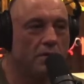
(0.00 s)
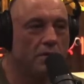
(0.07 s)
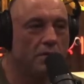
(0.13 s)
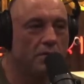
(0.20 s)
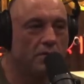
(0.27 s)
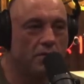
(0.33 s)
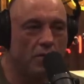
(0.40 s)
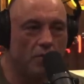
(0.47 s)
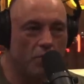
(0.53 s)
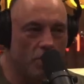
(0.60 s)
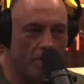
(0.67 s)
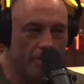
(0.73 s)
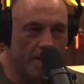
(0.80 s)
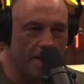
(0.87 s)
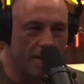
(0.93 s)
This girl
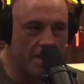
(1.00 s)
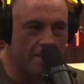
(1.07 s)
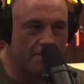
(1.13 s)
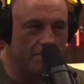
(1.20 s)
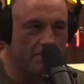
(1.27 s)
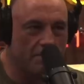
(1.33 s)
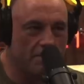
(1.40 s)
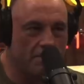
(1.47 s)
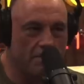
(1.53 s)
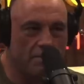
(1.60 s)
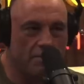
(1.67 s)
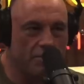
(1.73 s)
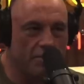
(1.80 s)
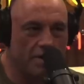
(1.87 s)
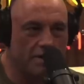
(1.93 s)
wore makeup,
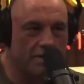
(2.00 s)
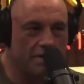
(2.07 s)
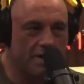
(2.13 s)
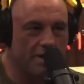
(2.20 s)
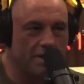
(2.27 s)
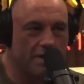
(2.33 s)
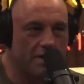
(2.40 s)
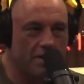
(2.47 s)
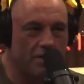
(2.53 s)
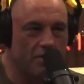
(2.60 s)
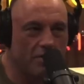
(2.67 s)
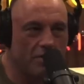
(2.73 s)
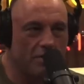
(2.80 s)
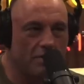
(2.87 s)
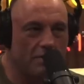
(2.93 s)
dressed like a
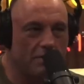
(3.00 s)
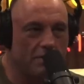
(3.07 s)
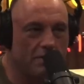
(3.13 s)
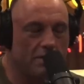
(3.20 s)
girl,